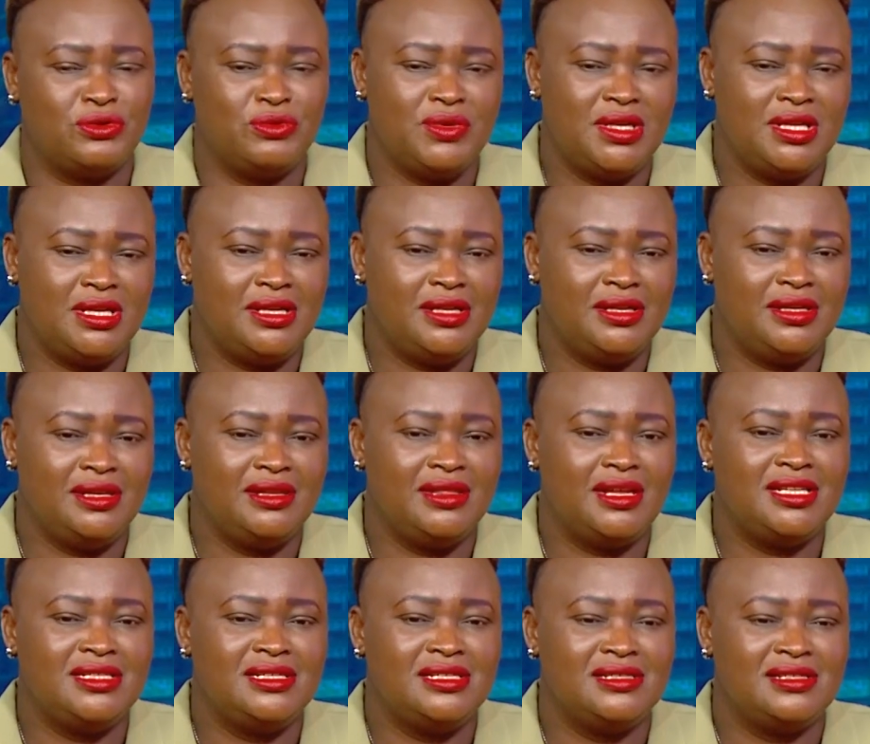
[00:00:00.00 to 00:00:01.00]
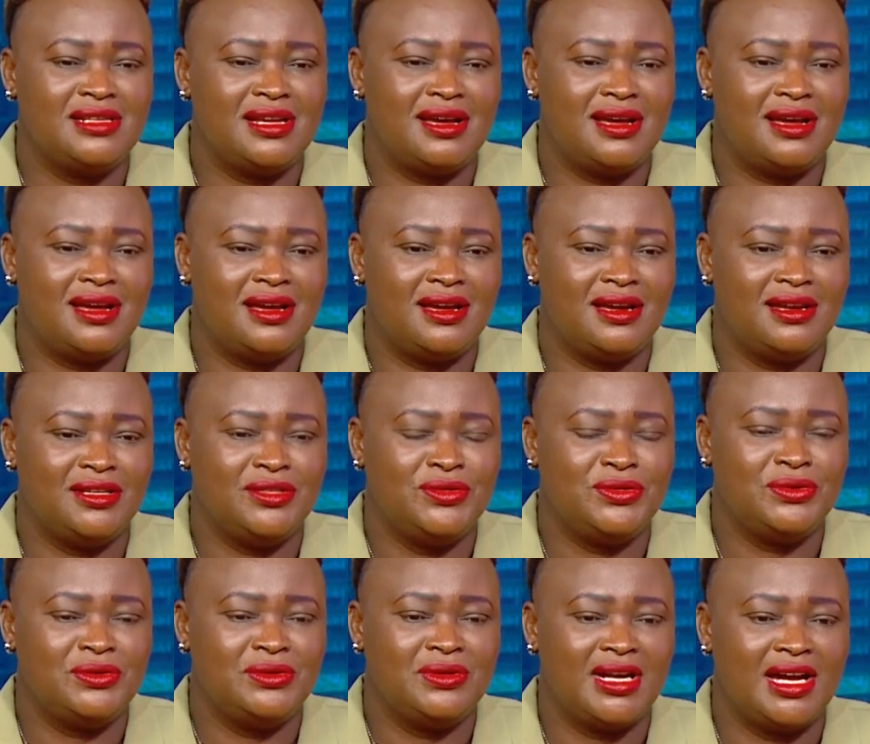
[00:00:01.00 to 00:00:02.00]
We really, that is, you
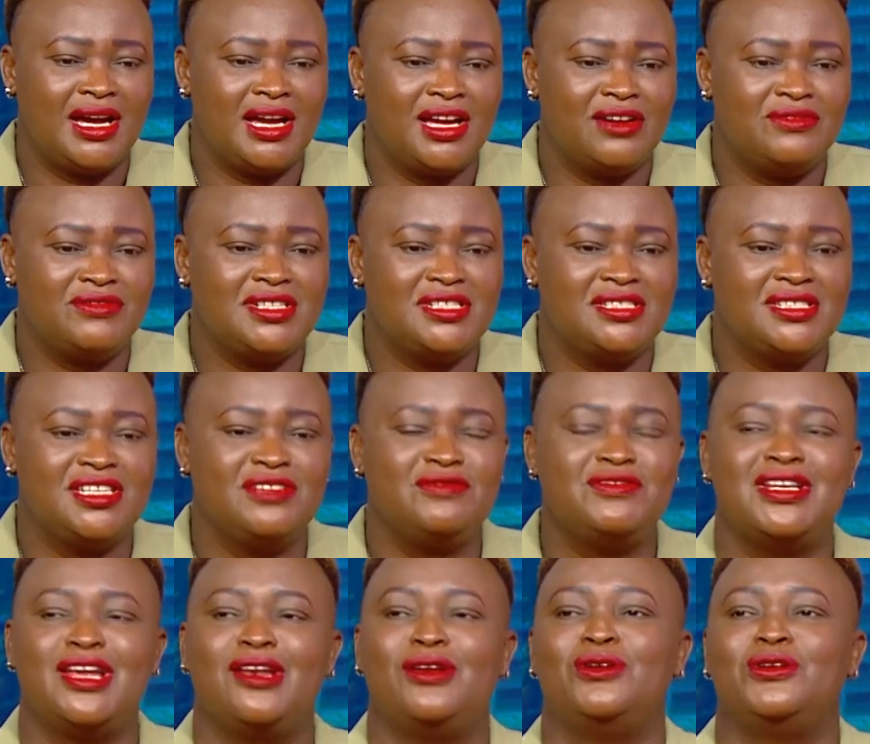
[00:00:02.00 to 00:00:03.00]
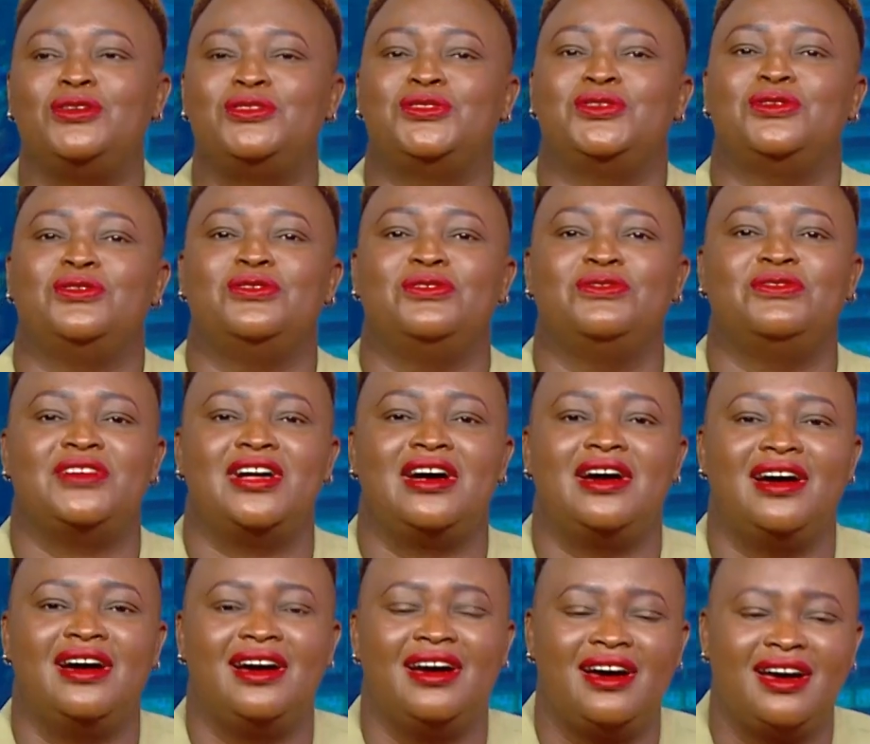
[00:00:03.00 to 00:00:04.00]
know, I have received a lot of
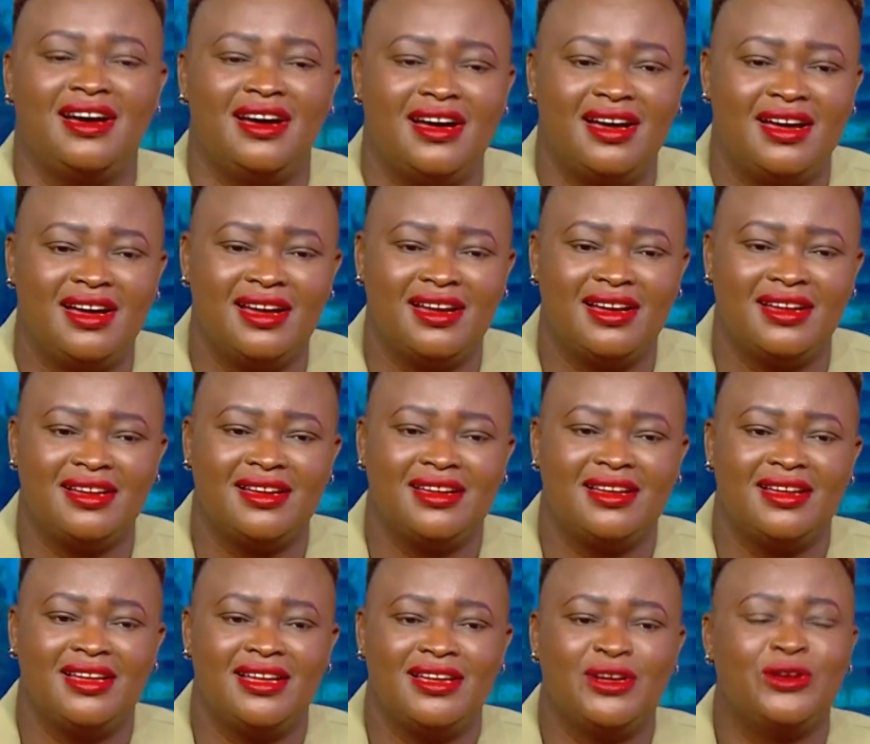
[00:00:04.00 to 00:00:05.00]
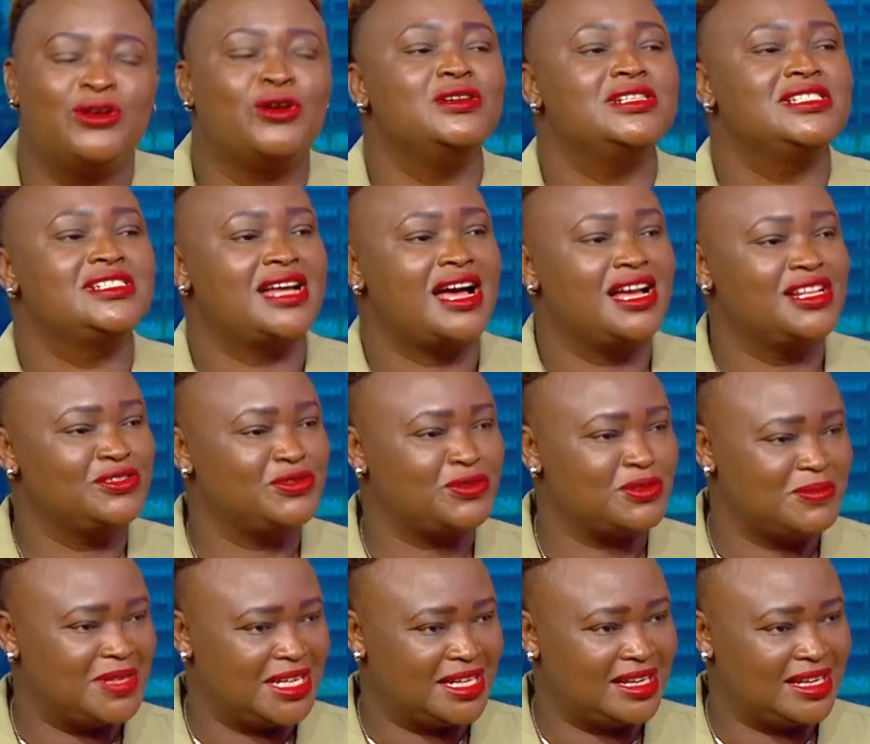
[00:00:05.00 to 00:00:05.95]
concerns from the